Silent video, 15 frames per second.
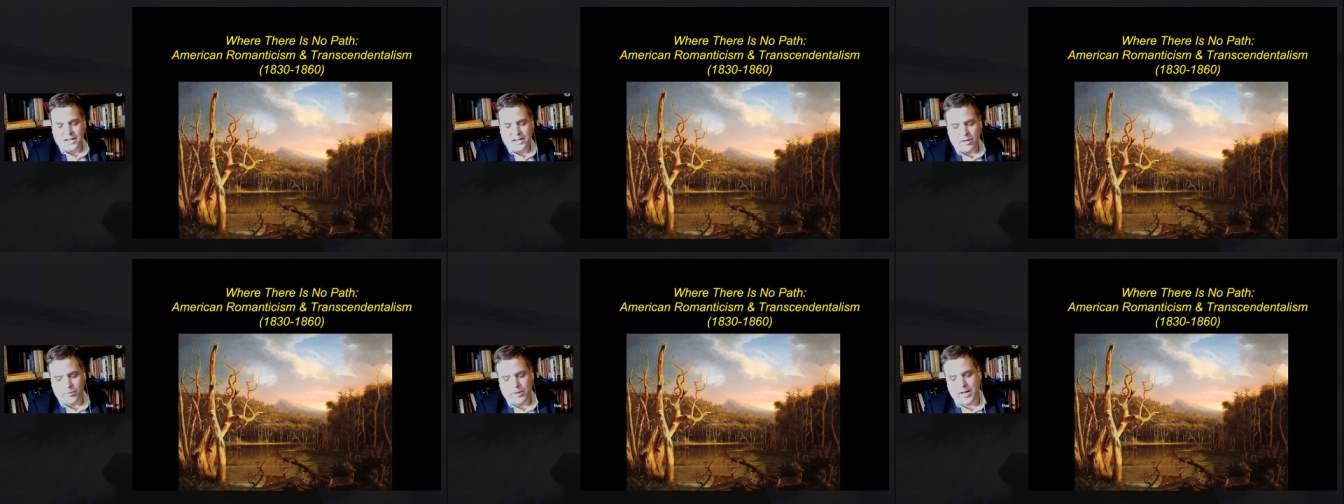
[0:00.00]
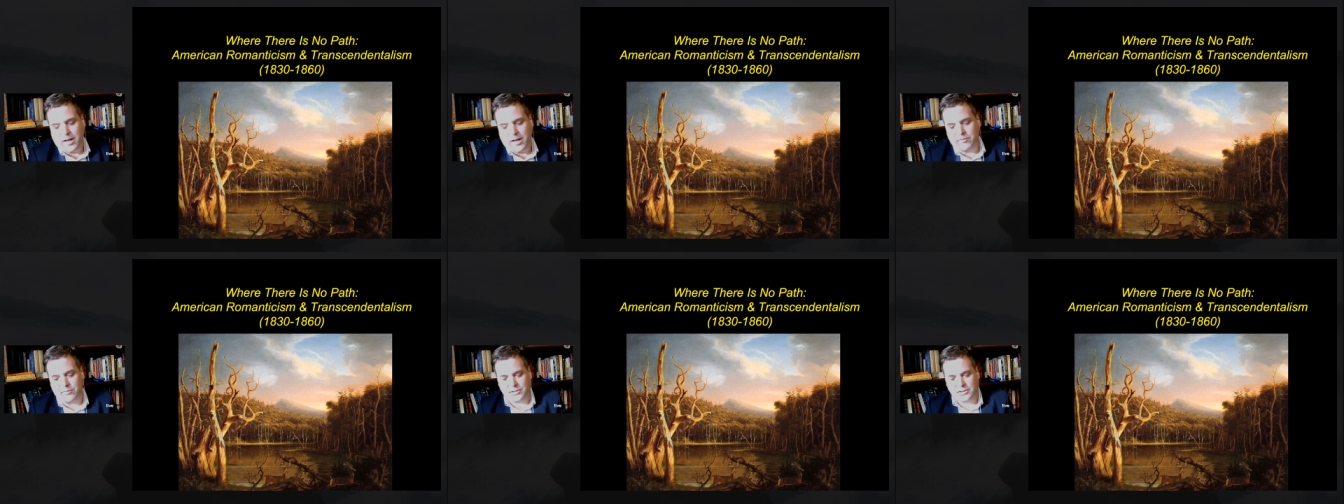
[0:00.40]
Here we
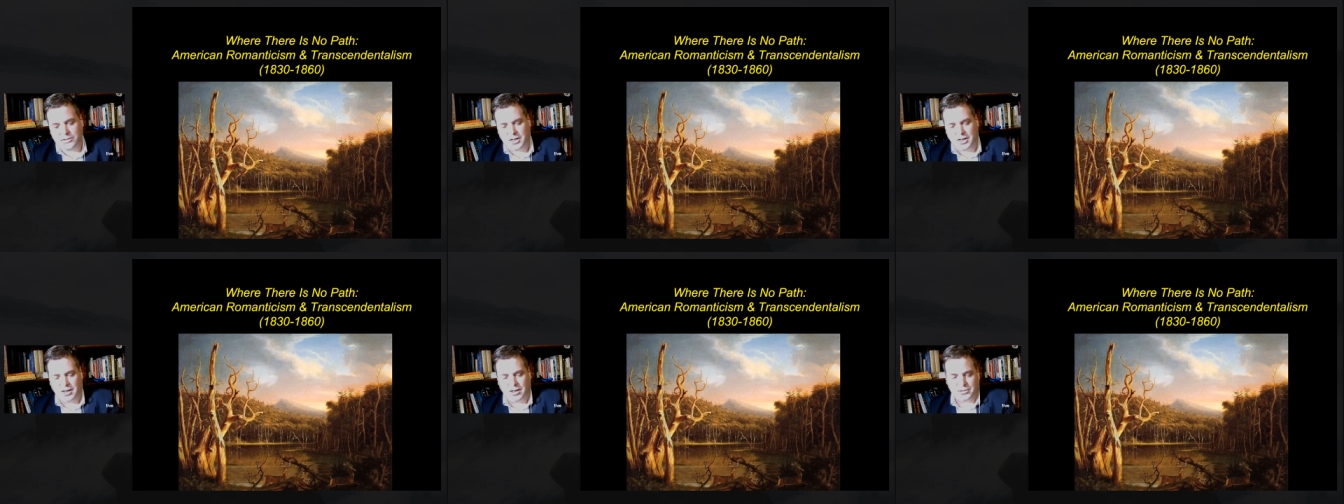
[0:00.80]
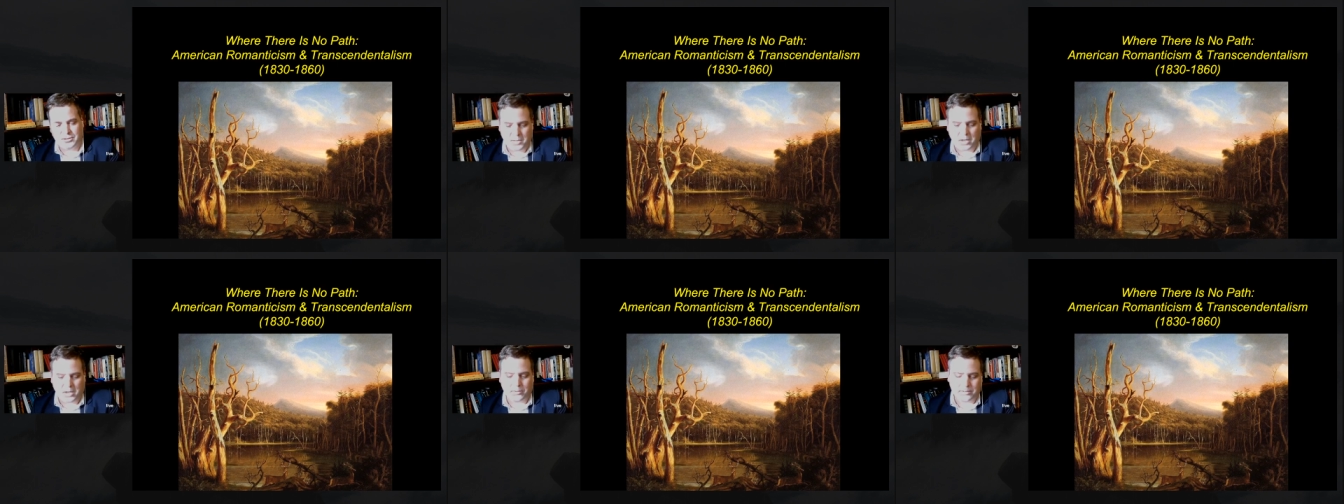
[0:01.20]
have. Uh,
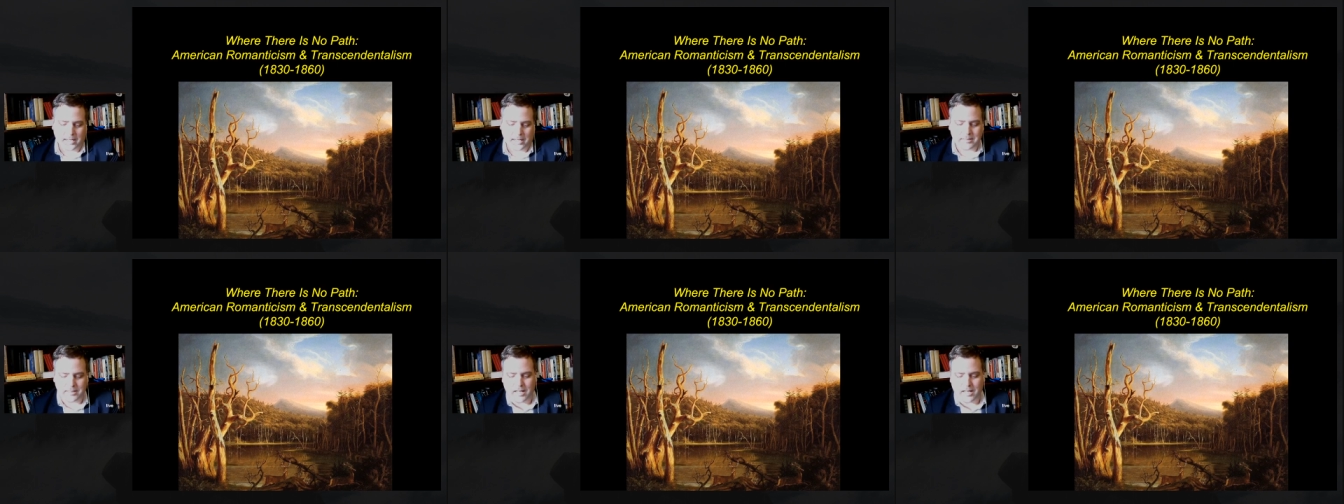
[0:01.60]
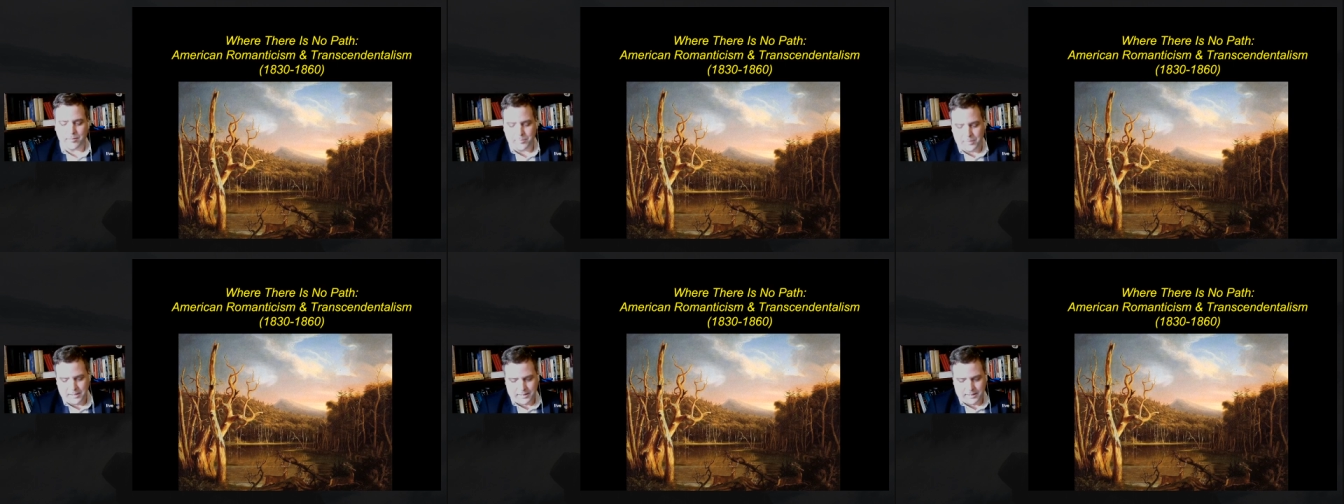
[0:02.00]
oh, next
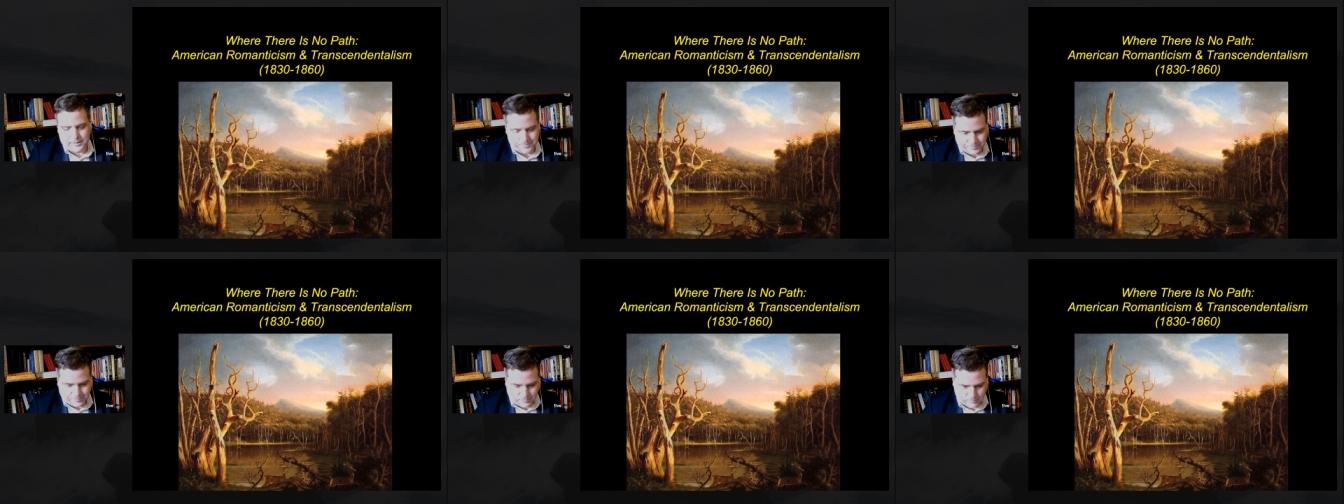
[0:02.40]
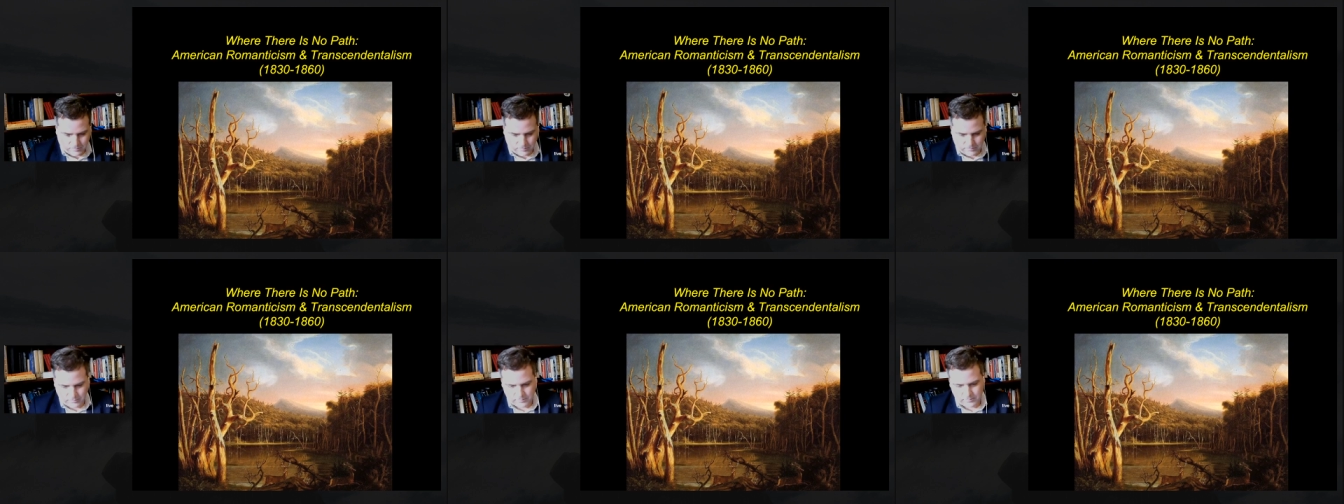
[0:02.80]
slide, please.
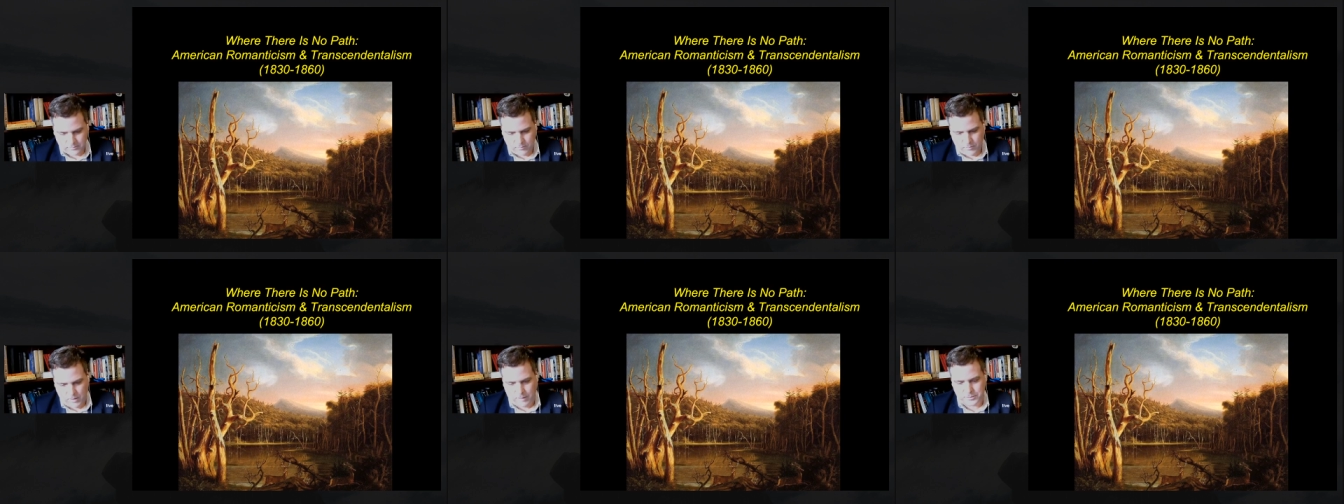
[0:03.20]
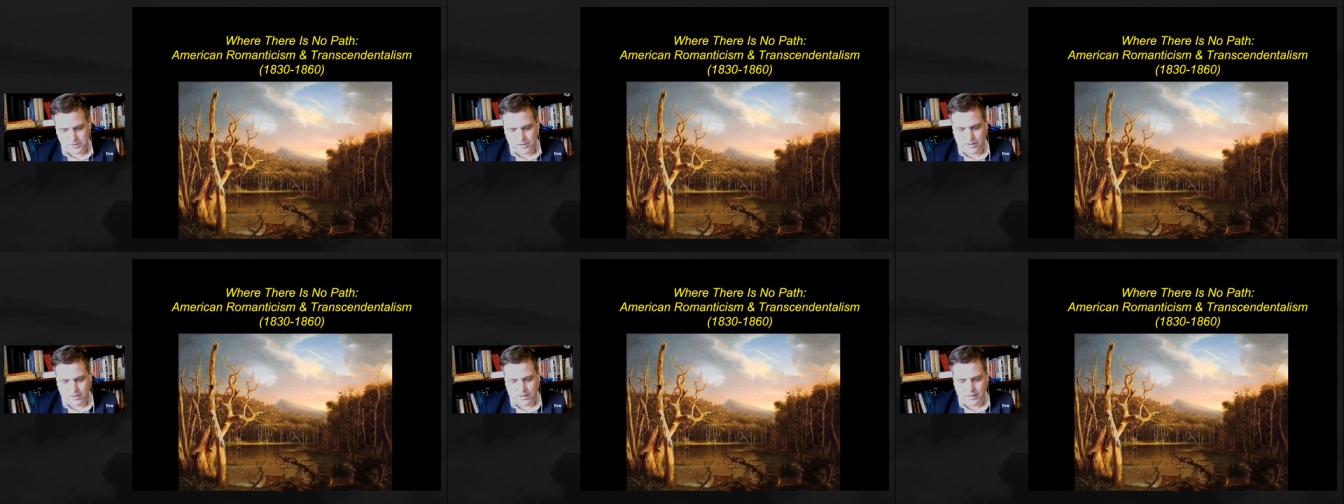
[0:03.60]
I'm
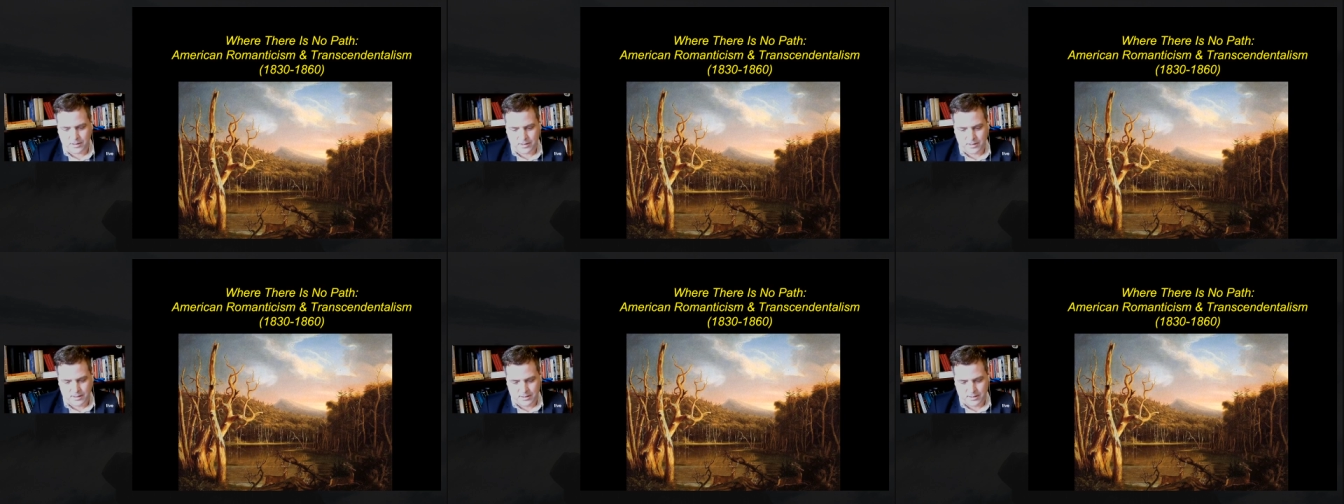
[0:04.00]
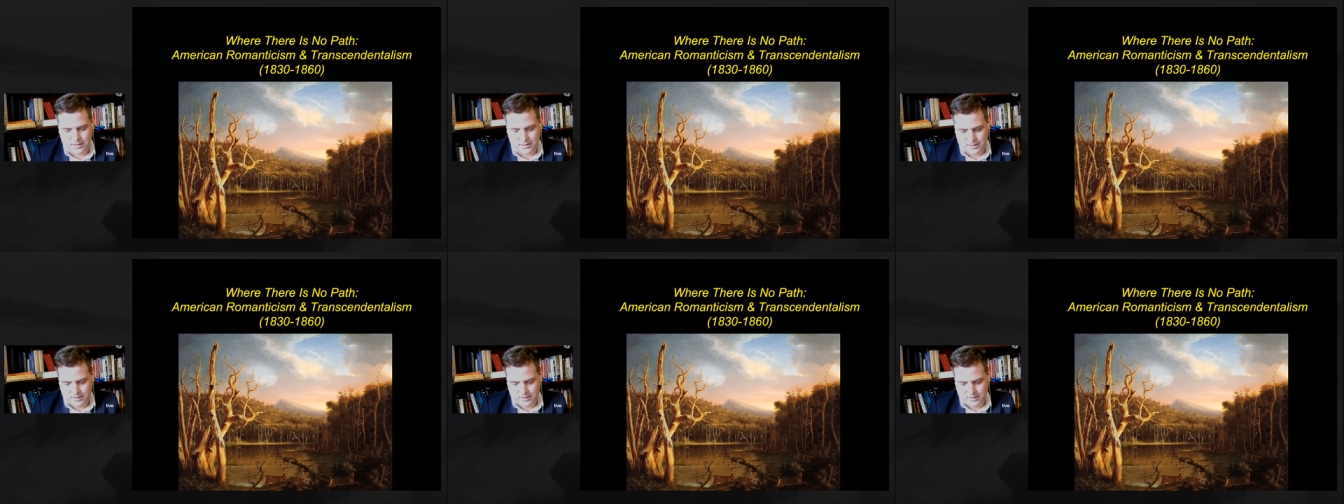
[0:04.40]
sorry. Uh,